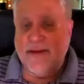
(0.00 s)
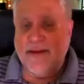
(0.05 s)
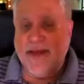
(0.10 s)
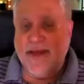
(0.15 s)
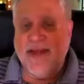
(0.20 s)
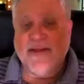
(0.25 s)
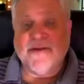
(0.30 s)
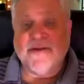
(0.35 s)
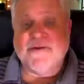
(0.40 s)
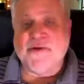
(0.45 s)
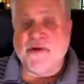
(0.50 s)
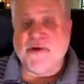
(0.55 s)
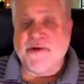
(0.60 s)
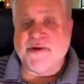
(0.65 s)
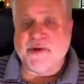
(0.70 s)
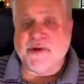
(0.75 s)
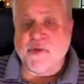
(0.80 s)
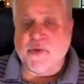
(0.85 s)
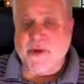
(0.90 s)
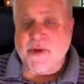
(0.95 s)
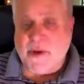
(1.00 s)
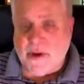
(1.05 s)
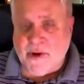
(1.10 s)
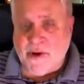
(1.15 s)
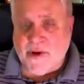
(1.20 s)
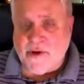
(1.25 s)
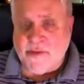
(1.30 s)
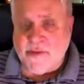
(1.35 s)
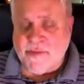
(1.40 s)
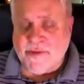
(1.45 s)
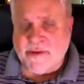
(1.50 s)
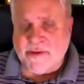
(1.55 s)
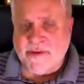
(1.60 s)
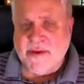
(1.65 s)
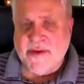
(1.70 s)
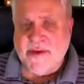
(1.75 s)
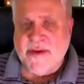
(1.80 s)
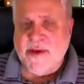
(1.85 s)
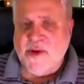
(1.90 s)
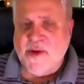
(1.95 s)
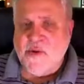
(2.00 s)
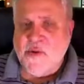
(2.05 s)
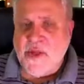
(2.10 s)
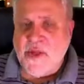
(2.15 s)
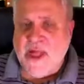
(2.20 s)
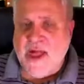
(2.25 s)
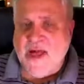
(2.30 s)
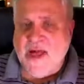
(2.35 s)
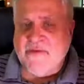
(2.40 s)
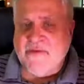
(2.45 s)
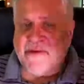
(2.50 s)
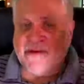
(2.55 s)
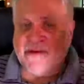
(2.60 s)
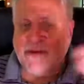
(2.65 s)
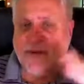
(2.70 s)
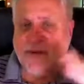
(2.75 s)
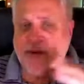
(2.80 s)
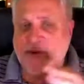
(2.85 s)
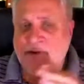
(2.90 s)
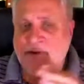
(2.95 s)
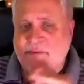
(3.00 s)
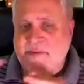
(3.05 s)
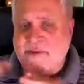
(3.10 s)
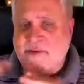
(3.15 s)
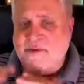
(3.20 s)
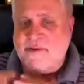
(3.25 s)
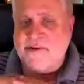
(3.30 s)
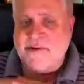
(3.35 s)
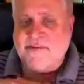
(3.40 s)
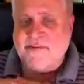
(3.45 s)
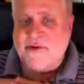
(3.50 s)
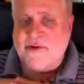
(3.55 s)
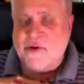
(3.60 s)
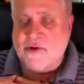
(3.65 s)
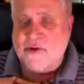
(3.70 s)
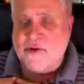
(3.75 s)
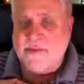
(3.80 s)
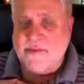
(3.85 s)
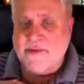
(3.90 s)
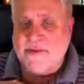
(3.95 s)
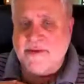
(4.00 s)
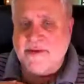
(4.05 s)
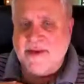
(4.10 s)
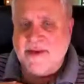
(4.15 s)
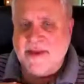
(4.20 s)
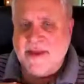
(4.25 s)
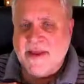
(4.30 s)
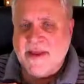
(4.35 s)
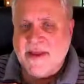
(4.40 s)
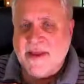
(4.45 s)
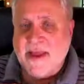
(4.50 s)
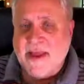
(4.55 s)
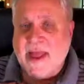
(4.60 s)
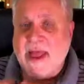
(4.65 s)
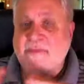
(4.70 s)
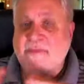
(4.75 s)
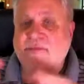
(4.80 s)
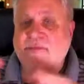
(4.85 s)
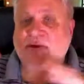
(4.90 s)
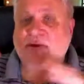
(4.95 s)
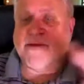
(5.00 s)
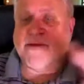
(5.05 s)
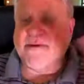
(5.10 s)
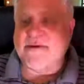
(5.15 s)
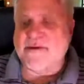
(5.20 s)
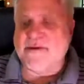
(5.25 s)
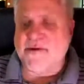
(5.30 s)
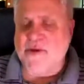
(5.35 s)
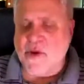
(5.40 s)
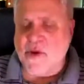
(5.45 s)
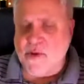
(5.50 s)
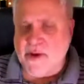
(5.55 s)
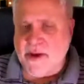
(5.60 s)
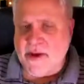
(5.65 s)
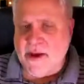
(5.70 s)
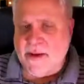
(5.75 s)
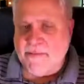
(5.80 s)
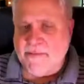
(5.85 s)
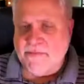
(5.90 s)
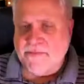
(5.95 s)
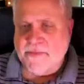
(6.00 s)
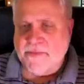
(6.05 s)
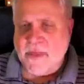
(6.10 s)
and it's also with homes. We have a small inventory of homes, and prices are going up.